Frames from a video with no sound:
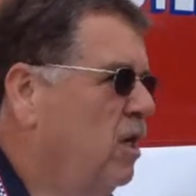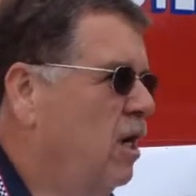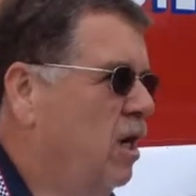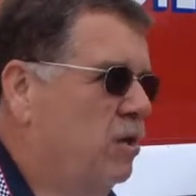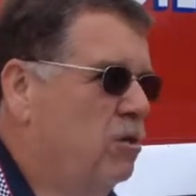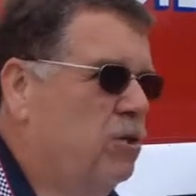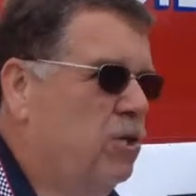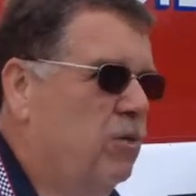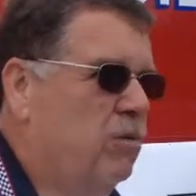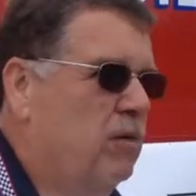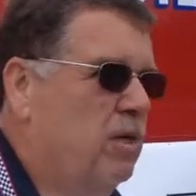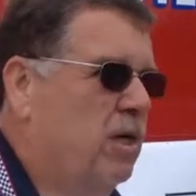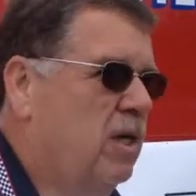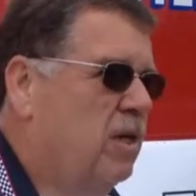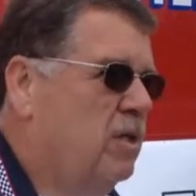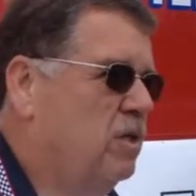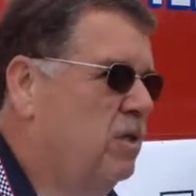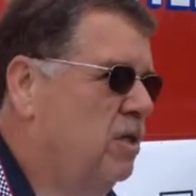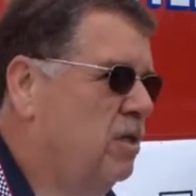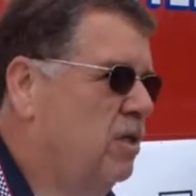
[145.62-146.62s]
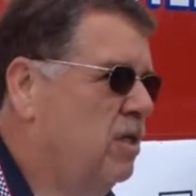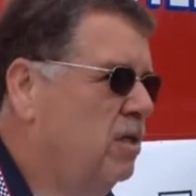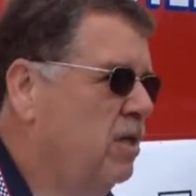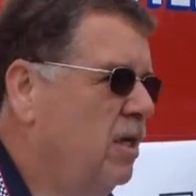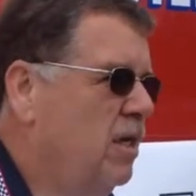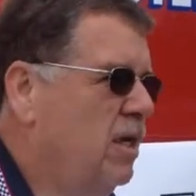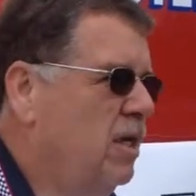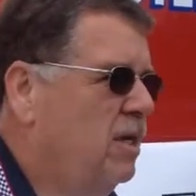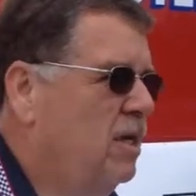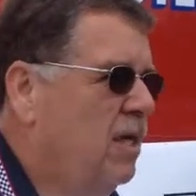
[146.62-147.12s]
A turbine engine
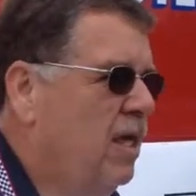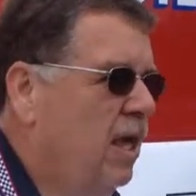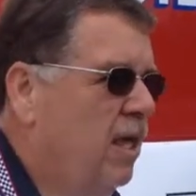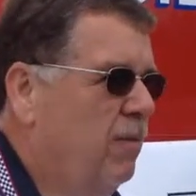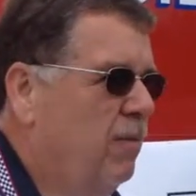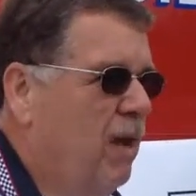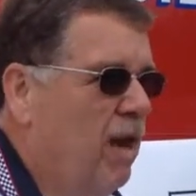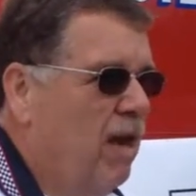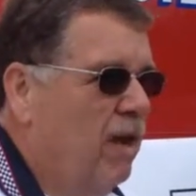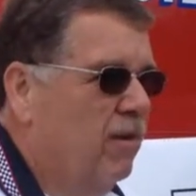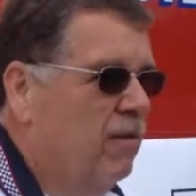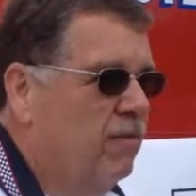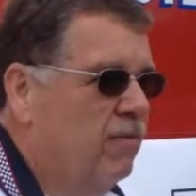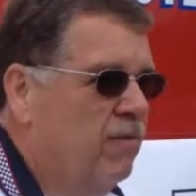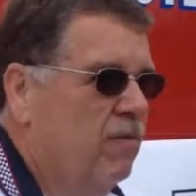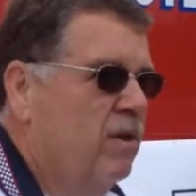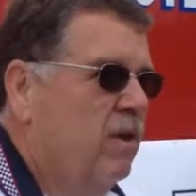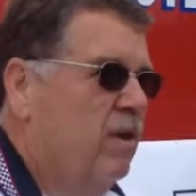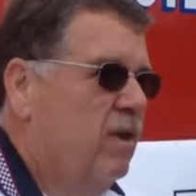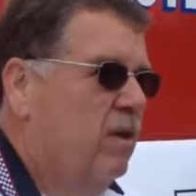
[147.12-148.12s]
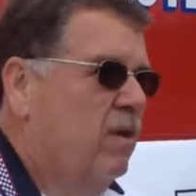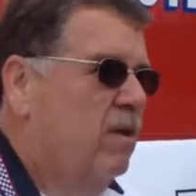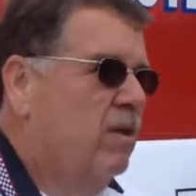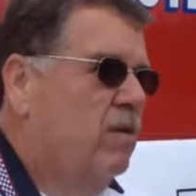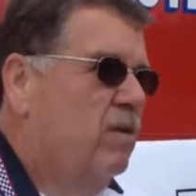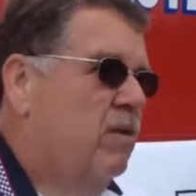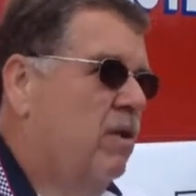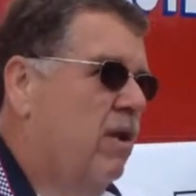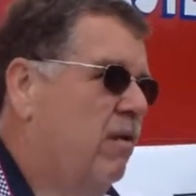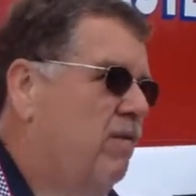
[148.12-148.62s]
came out of
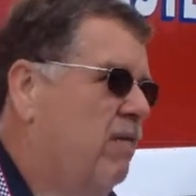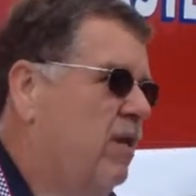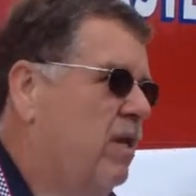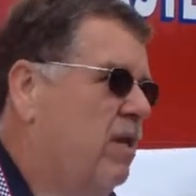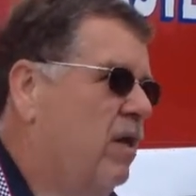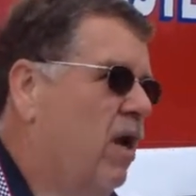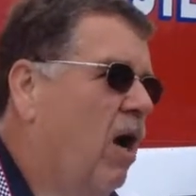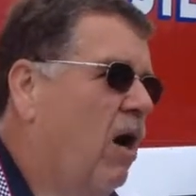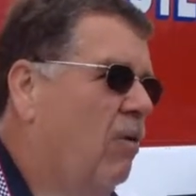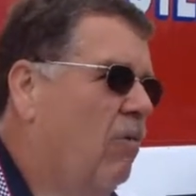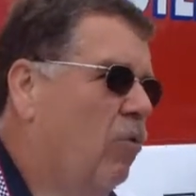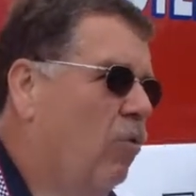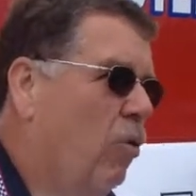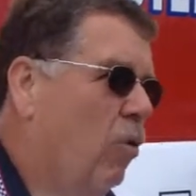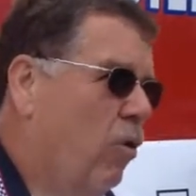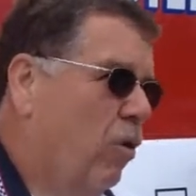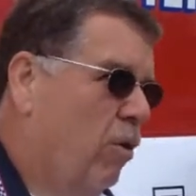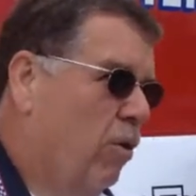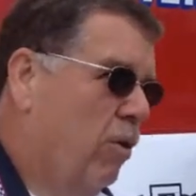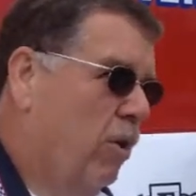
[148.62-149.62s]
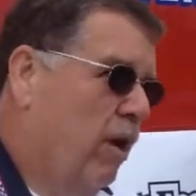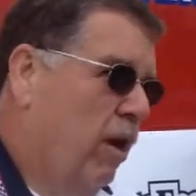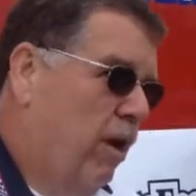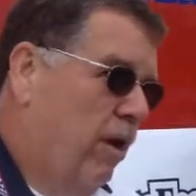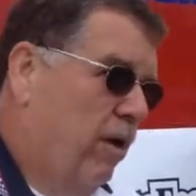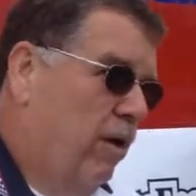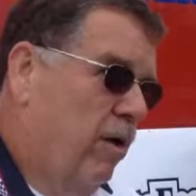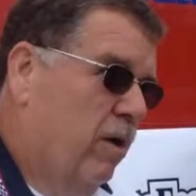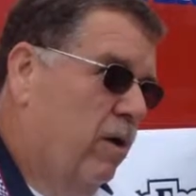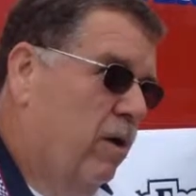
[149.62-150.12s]
a Vietnam War
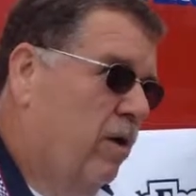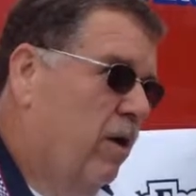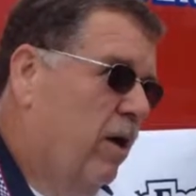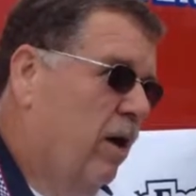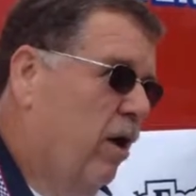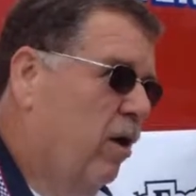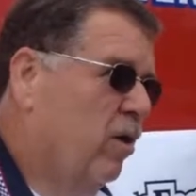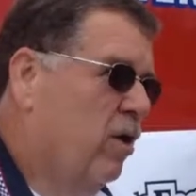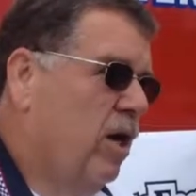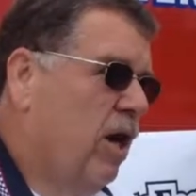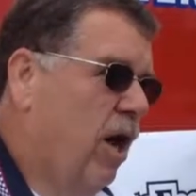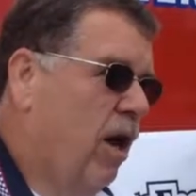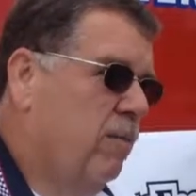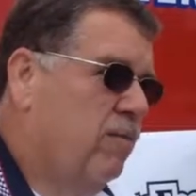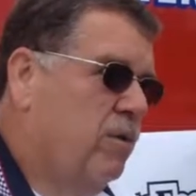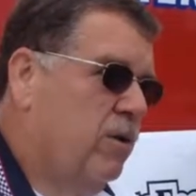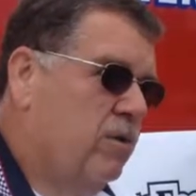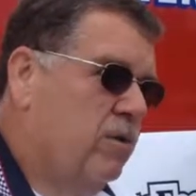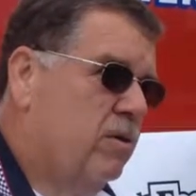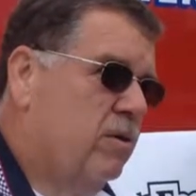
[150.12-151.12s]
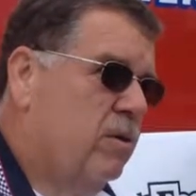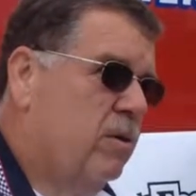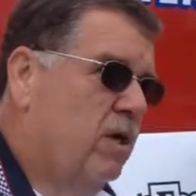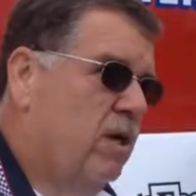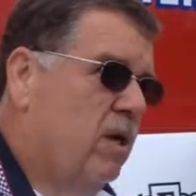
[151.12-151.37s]
era helicopter.